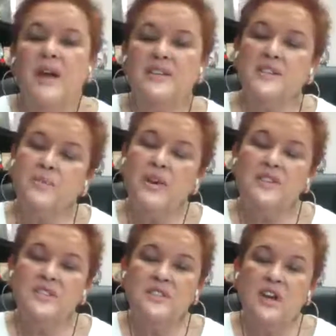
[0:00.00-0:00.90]
just
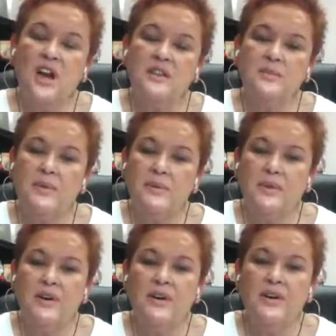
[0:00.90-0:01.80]
wanted to talk to
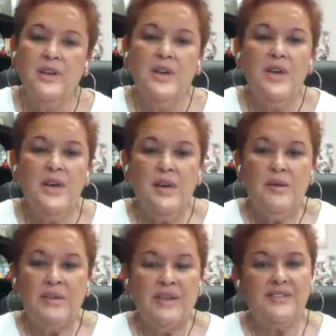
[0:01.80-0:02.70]
people
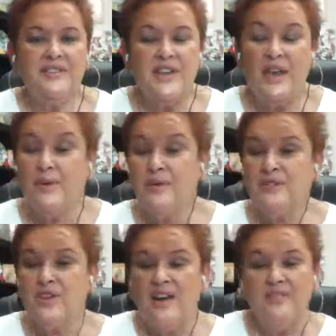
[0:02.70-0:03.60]
because today we were
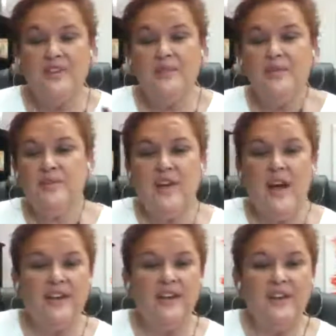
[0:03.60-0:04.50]
driving and we were
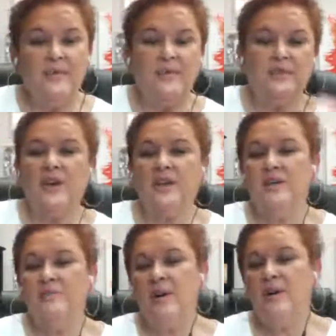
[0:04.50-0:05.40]
talking
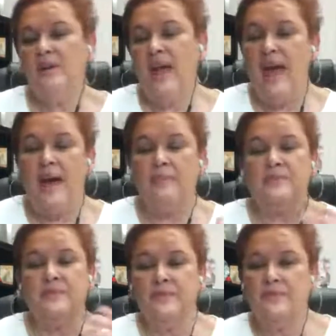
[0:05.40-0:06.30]
about
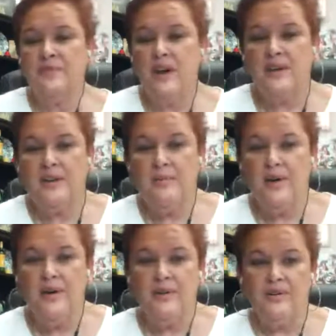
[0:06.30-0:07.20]
apps, and we were talking
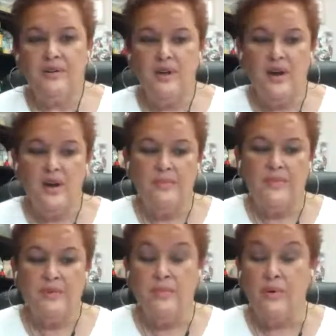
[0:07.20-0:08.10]
about the
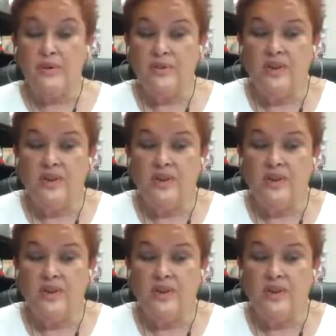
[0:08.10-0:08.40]
important,